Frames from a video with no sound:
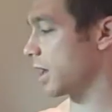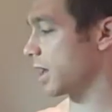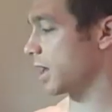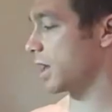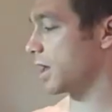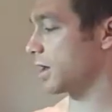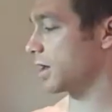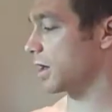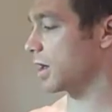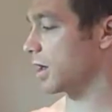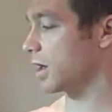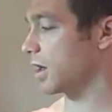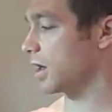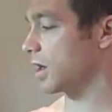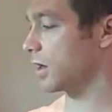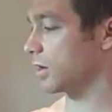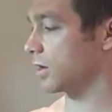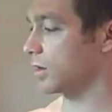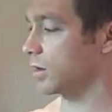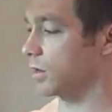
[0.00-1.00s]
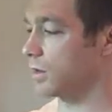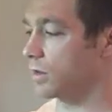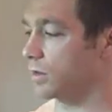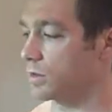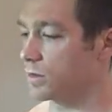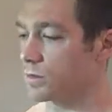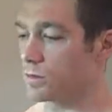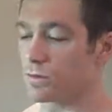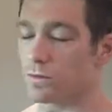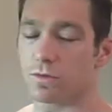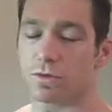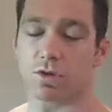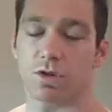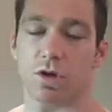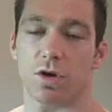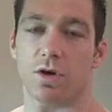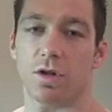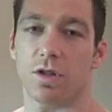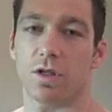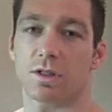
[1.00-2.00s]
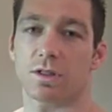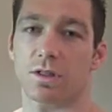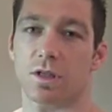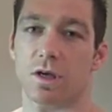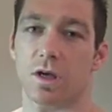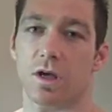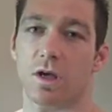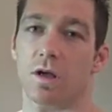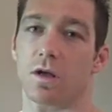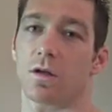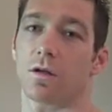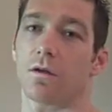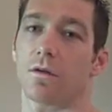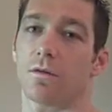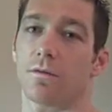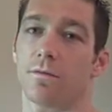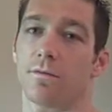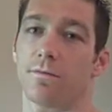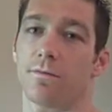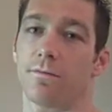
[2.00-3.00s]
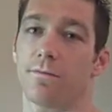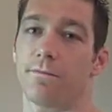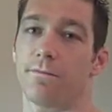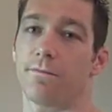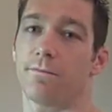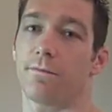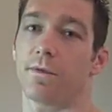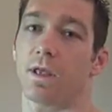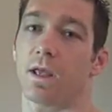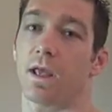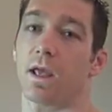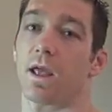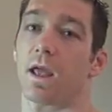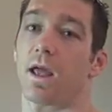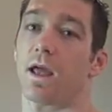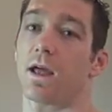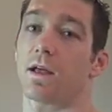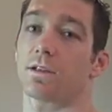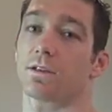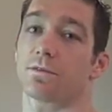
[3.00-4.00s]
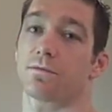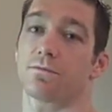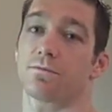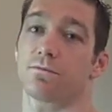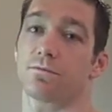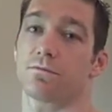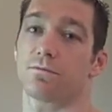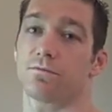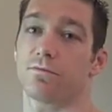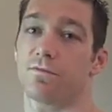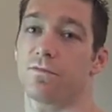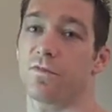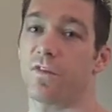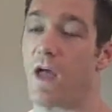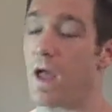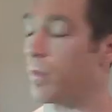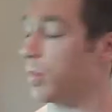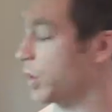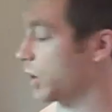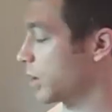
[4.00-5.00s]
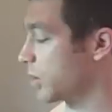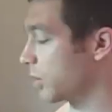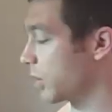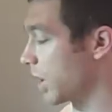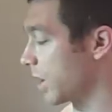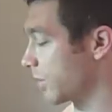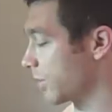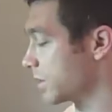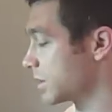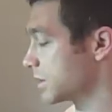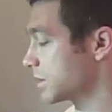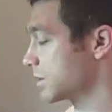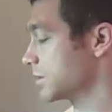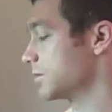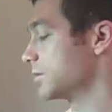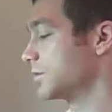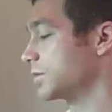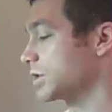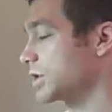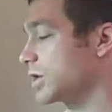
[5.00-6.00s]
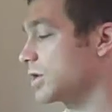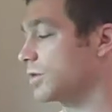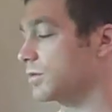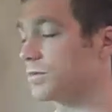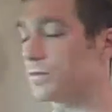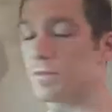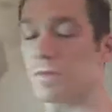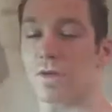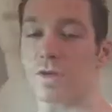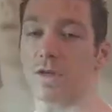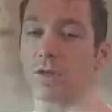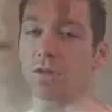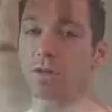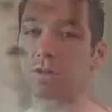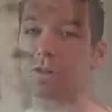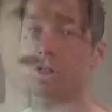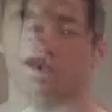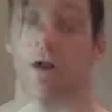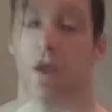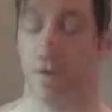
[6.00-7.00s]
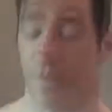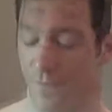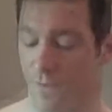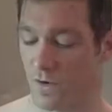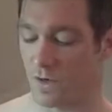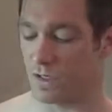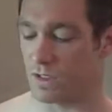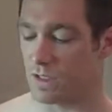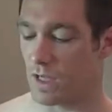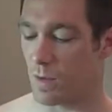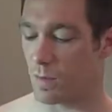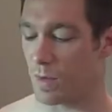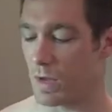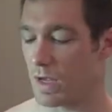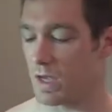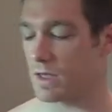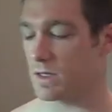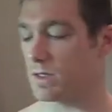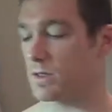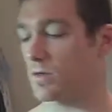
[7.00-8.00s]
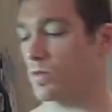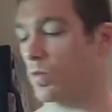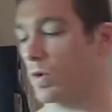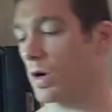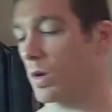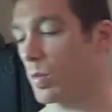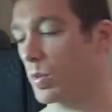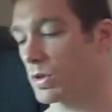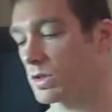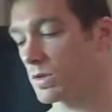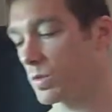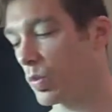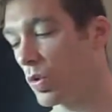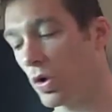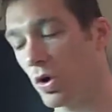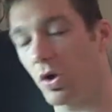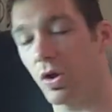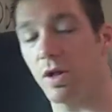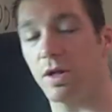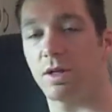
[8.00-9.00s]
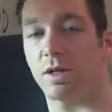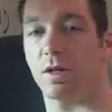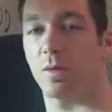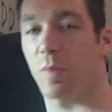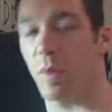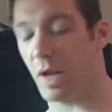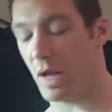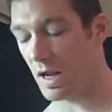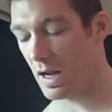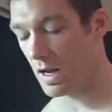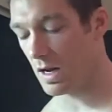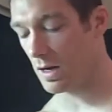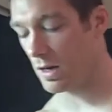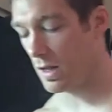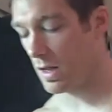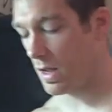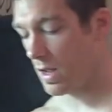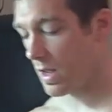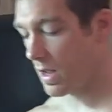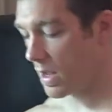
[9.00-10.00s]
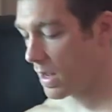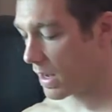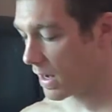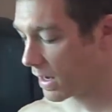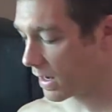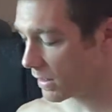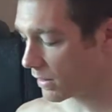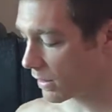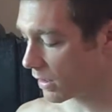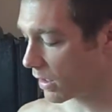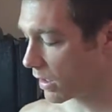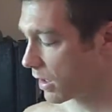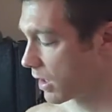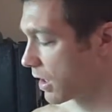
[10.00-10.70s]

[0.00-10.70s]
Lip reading: and show you this kick-ass fat-burning breakfast. So, alright, our first step is we're going to put some oil into the pan, and